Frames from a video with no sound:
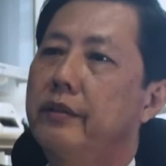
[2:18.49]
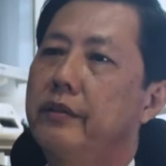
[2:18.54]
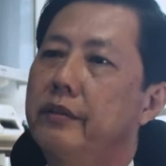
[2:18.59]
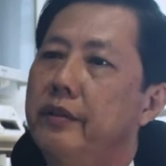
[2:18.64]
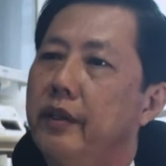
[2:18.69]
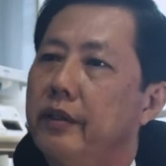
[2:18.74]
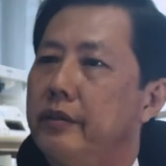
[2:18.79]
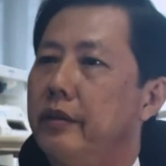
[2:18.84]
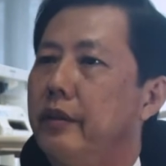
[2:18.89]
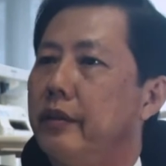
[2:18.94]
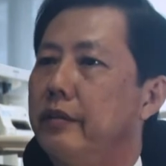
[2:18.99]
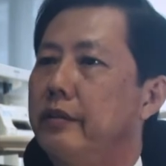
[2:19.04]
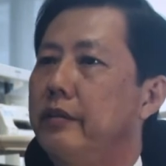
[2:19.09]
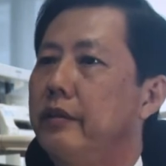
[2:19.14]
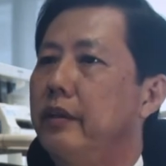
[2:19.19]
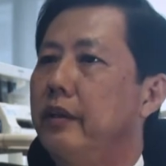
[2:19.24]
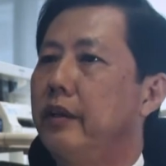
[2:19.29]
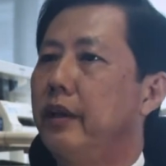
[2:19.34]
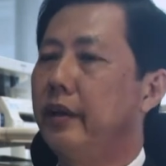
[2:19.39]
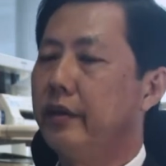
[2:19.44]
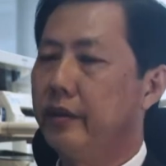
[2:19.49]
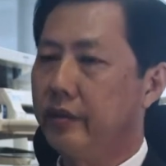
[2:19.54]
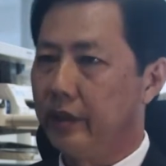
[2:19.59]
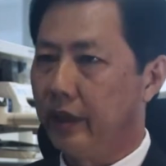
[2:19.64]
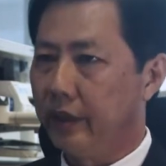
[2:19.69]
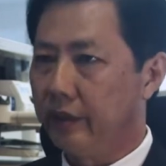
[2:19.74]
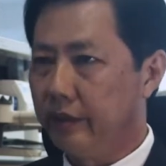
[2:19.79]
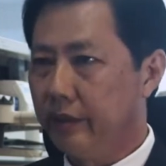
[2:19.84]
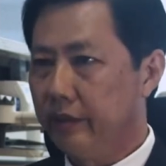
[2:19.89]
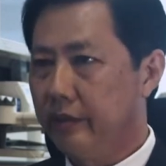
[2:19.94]
such as
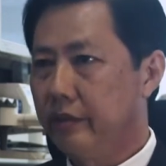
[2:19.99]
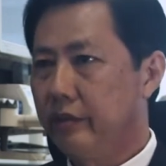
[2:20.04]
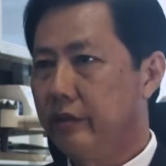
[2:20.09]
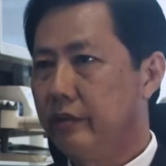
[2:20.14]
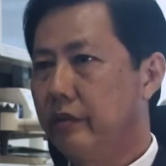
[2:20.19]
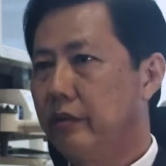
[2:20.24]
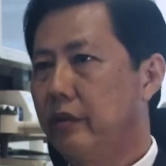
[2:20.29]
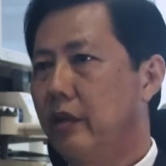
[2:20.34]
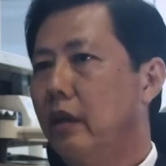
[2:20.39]
laryngitis,